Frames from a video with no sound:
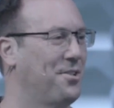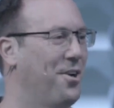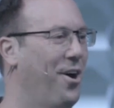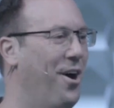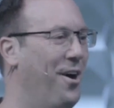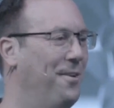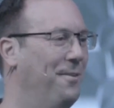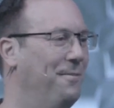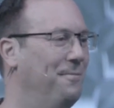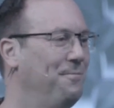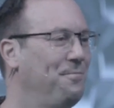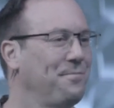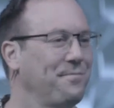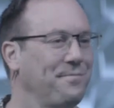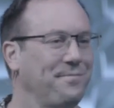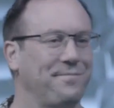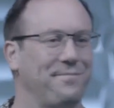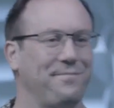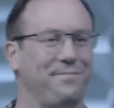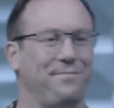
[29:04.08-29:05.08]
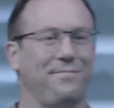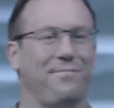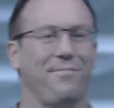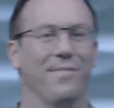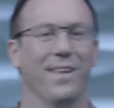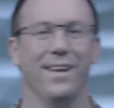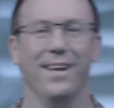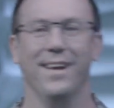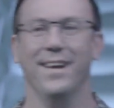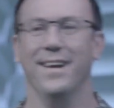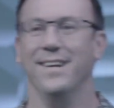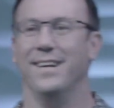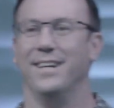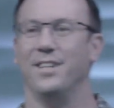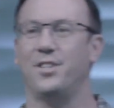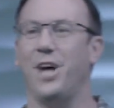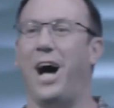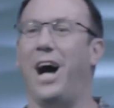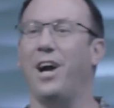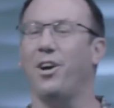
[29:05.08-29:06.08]
God.
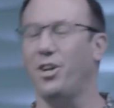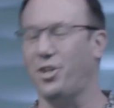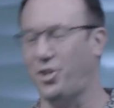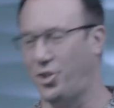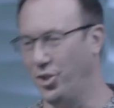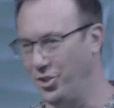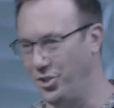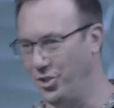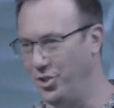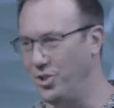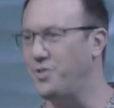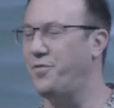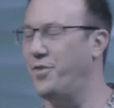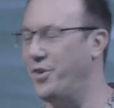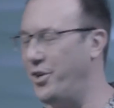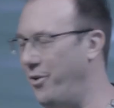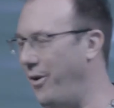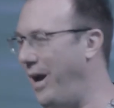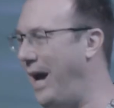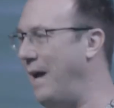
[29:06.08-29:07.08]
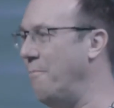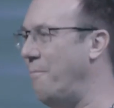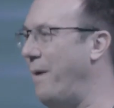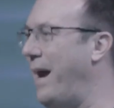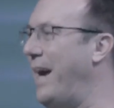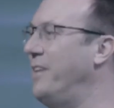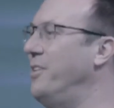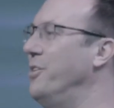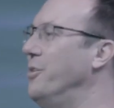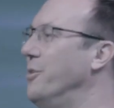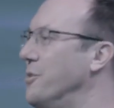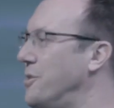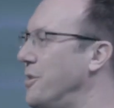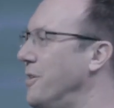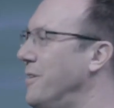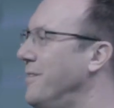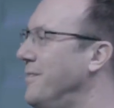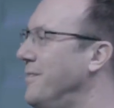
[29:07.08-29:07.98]
And so I got good news for you and bad news.